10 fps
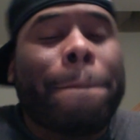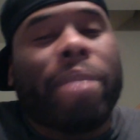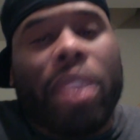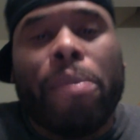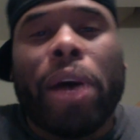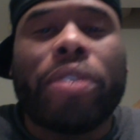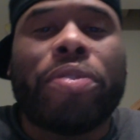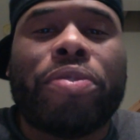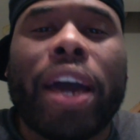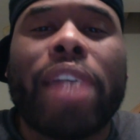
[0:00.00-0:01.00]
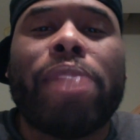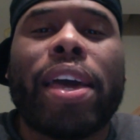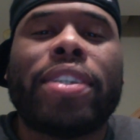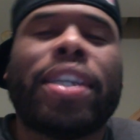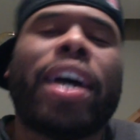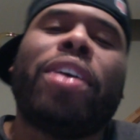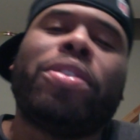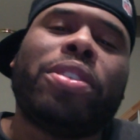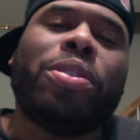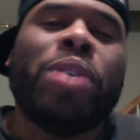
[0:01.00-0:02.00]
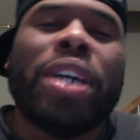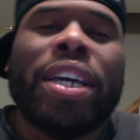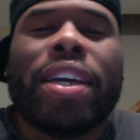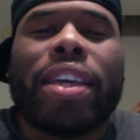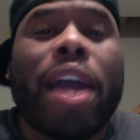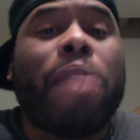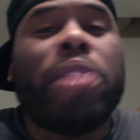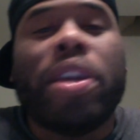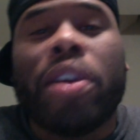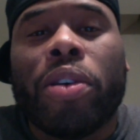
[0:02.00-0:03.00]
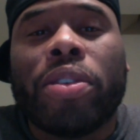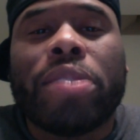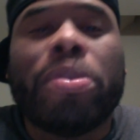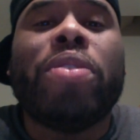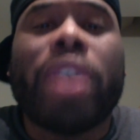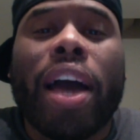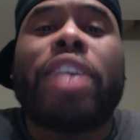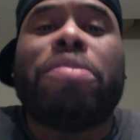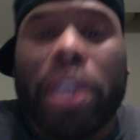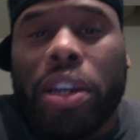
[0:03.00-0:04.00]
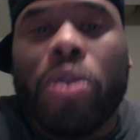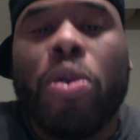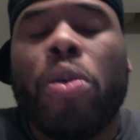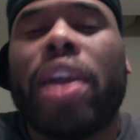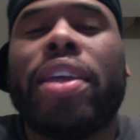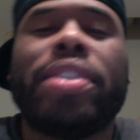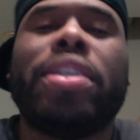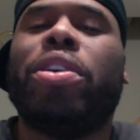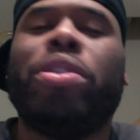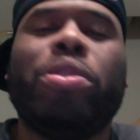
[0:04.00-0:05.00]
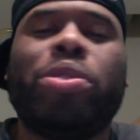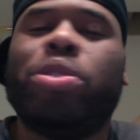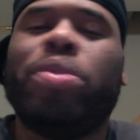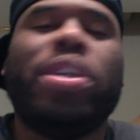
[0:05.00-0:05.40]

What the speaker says: about the fight, man. Shout outs to Gambino. Some of you guys may know who that is here on YouTube.